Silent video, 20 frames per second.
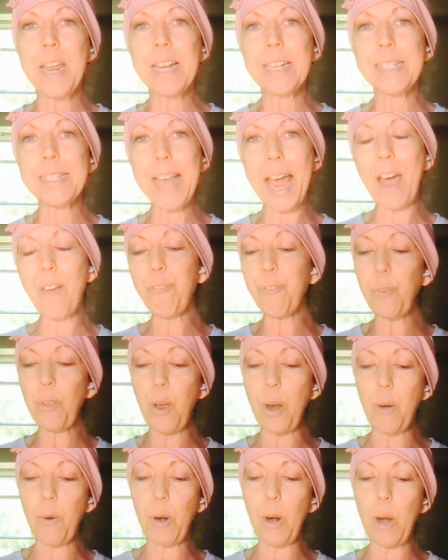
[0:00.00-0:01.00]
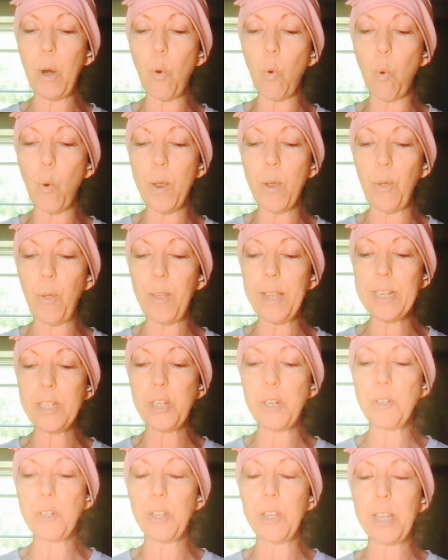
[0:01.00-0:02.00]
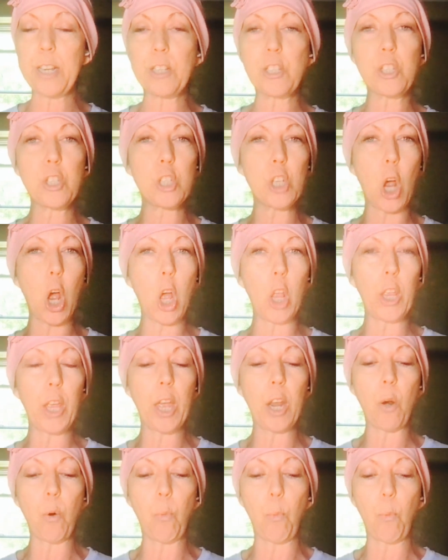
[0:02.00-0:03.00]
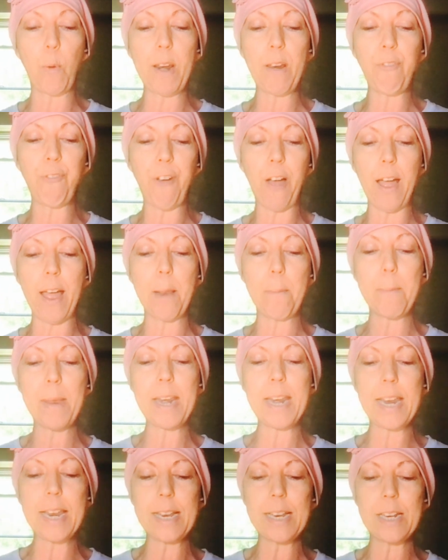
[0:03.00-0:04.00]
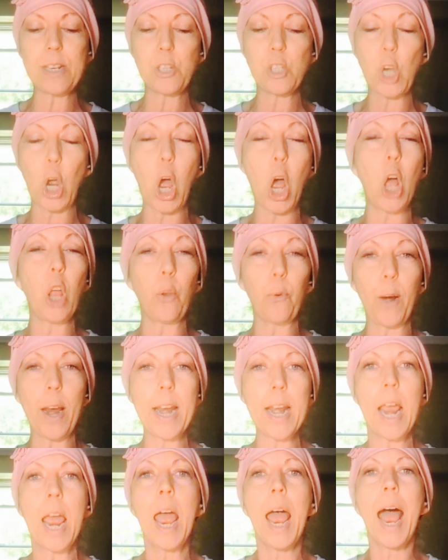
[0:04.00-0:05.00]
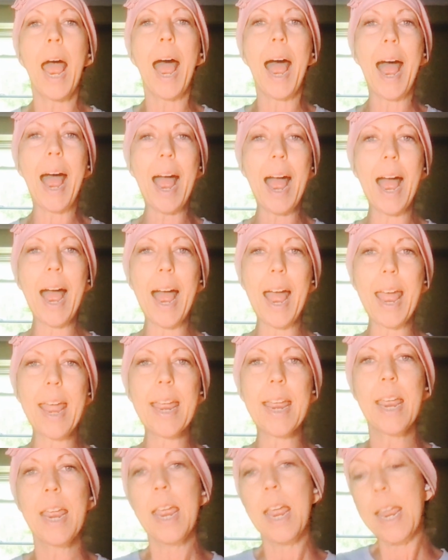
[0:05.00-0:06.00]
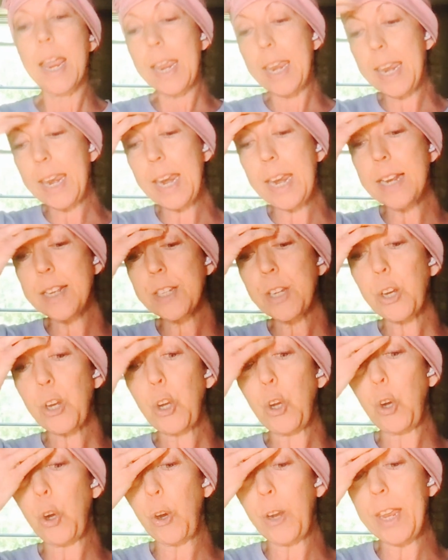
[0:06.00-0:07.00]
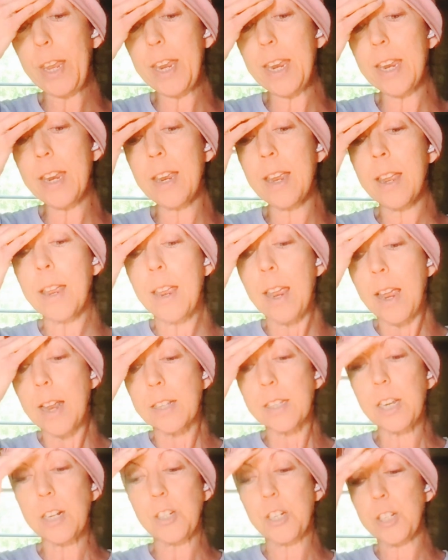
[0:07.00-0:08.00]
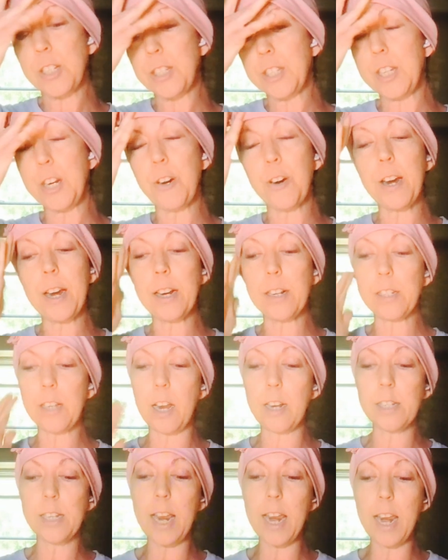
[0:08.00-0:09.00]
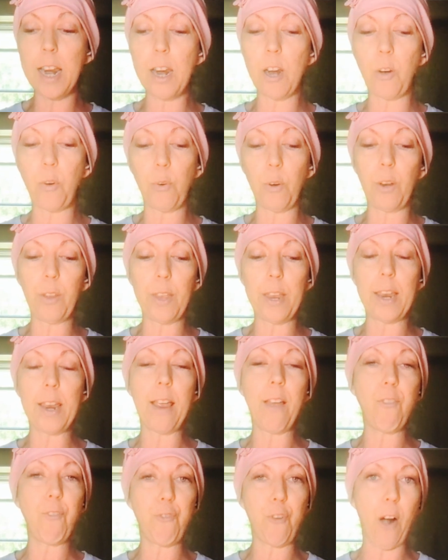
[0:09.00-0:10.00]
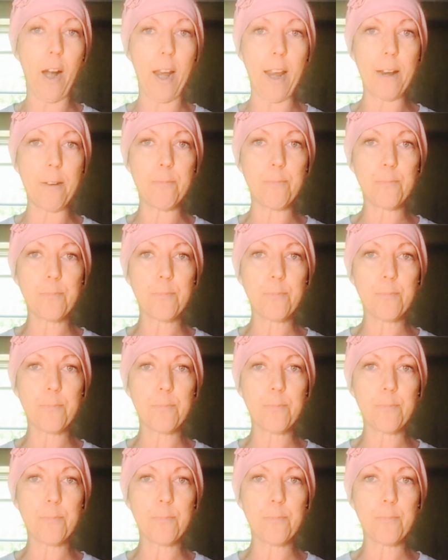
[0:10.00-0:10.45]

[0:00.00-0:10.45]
Safflower oil is usually solid, refined, meaning it can tolerate a high heat cooking, such as searing, sauteing, grilling, and frying.